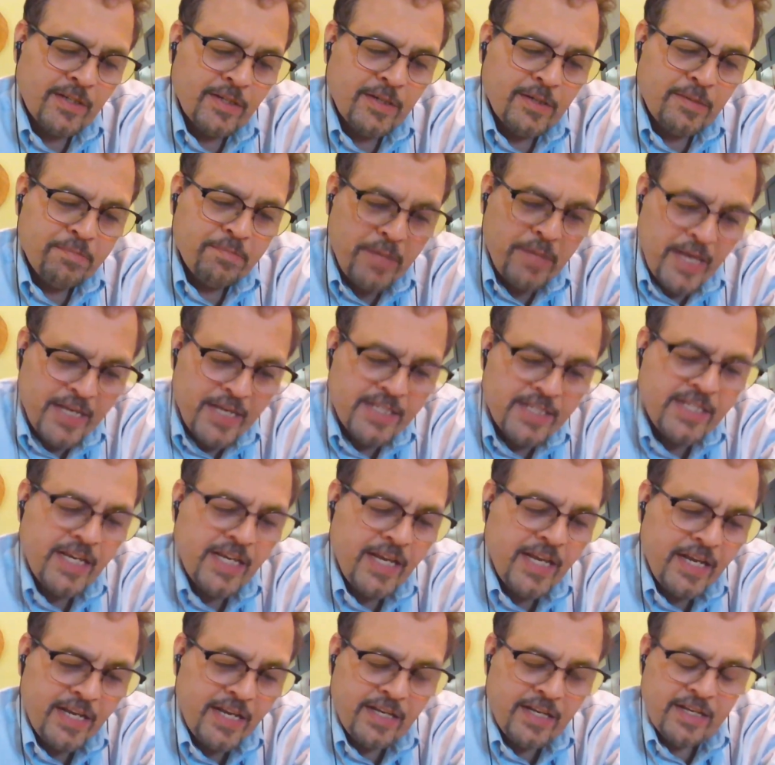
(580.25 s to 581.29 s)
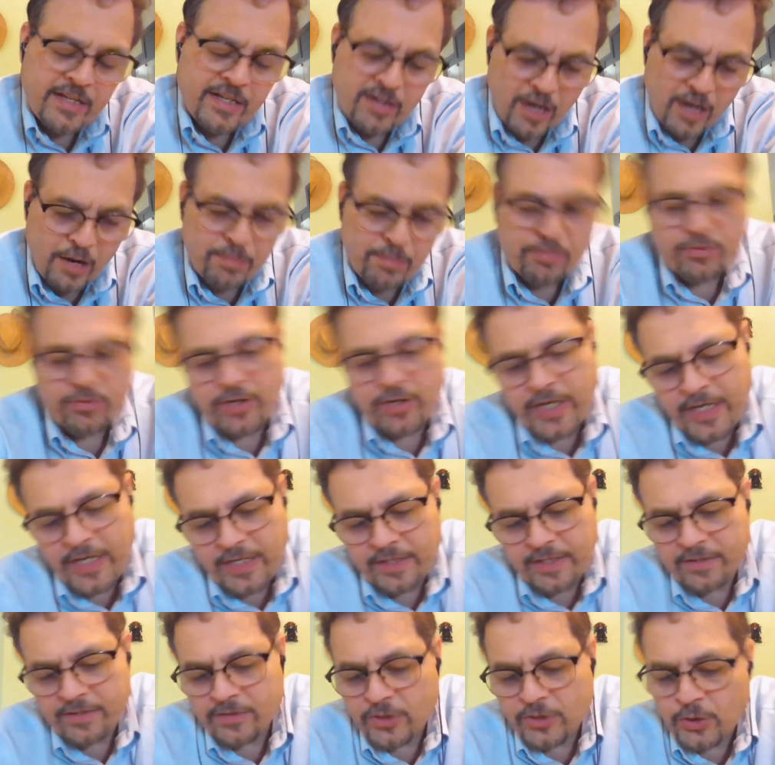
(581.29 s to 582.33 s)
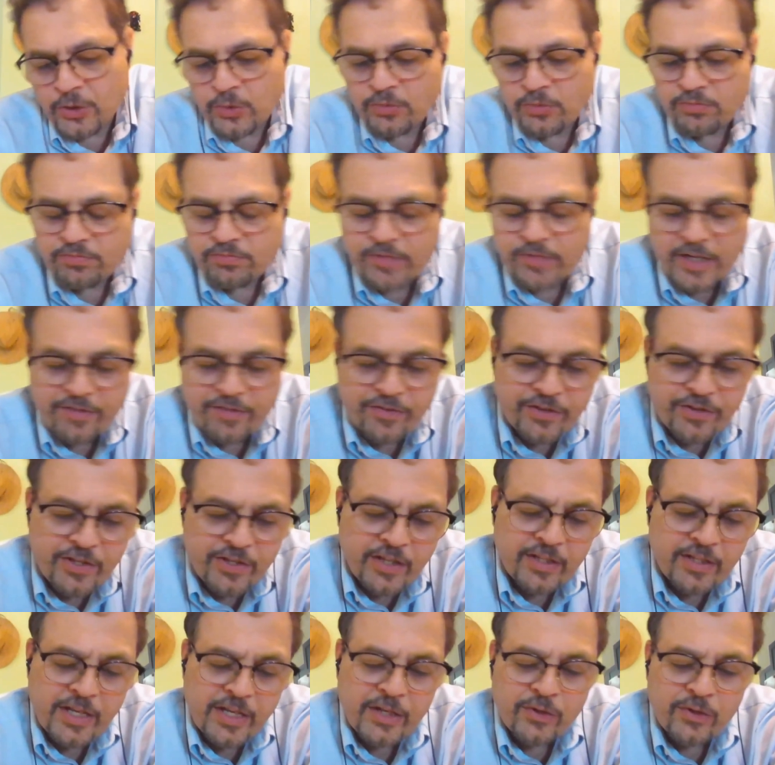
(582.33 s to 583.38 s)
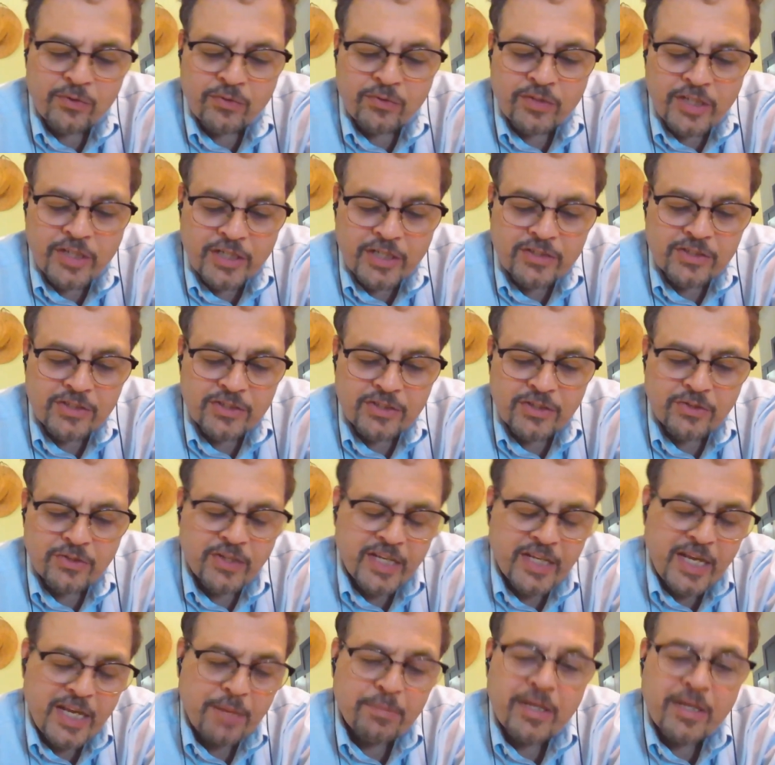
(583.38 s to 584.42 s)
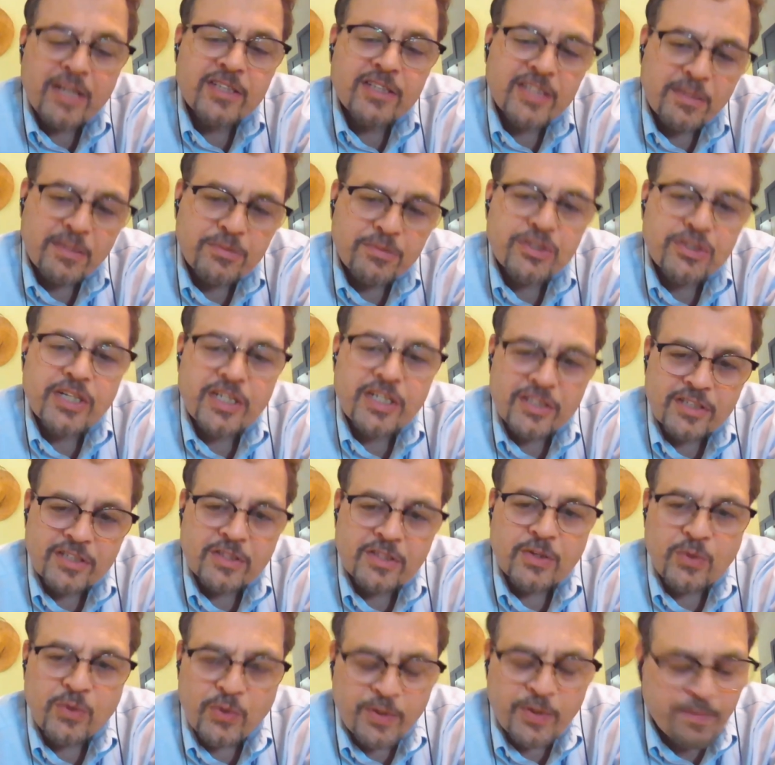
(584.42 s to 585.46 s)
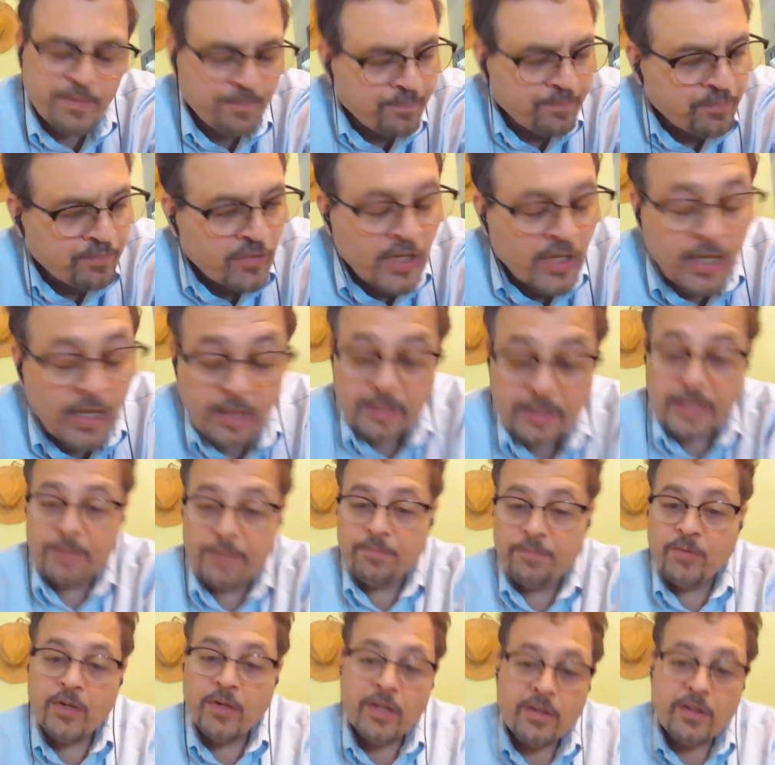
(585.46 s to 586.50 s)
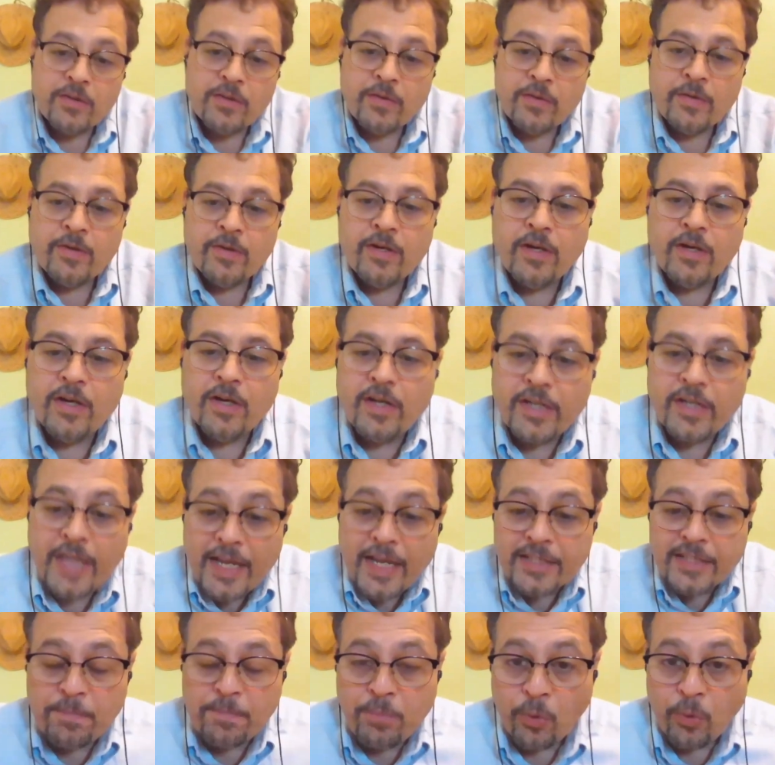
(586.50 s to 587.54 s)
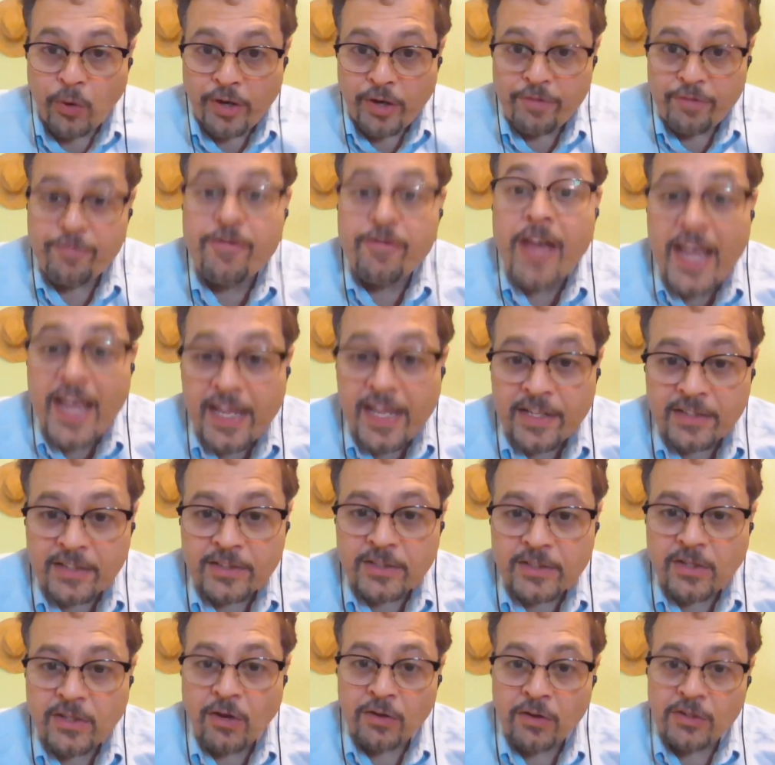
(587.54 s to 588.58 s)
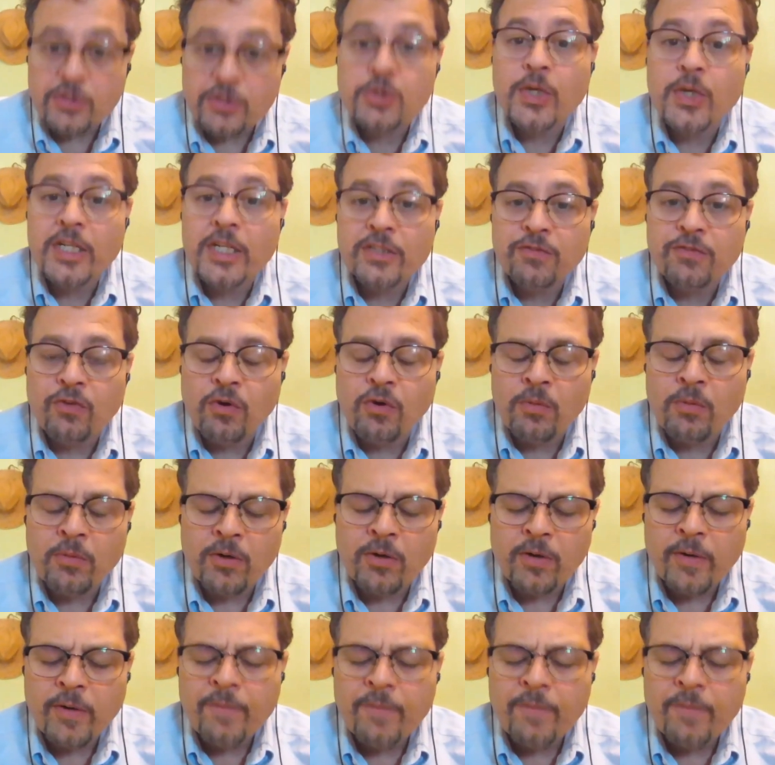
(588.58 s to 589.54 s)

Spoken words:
maintain and operate and do everything that you need to do to keep that substation going. Like, case in point, fans on the transformer.